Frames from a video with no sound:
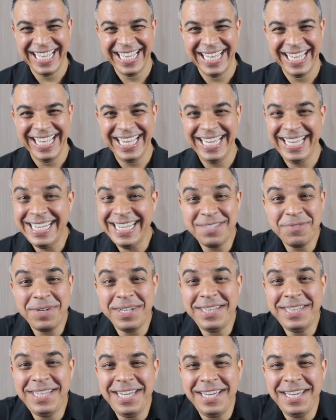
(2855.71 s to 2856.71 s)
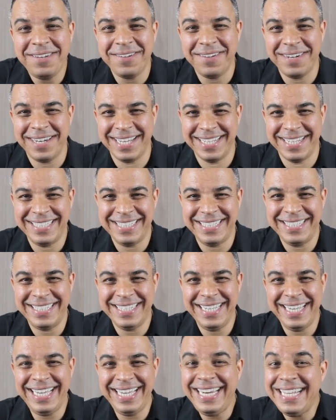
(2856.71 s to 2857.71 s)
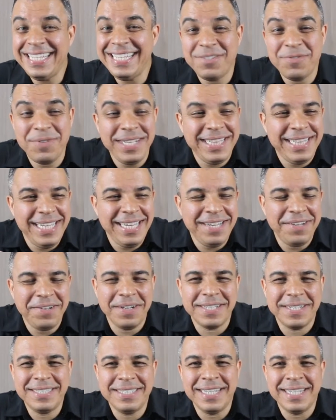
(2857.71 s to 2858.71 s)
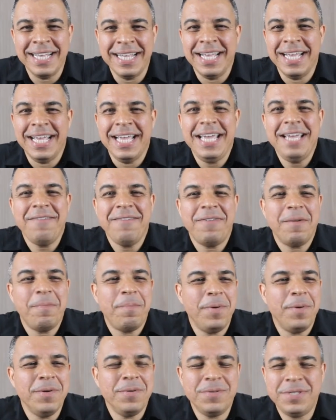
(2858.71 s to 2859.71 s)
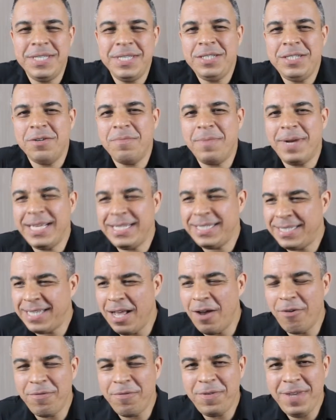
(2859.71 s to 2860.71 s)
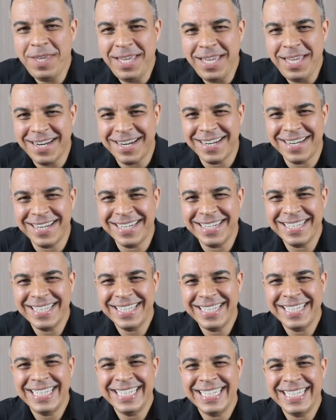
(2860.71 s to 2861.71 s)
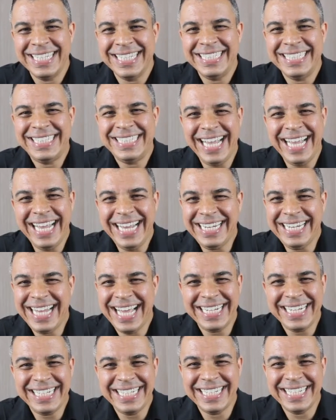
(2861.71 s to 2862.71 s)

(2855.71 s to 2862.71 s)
It is ridiculous. It is ridiculous. If I position myself here saying that,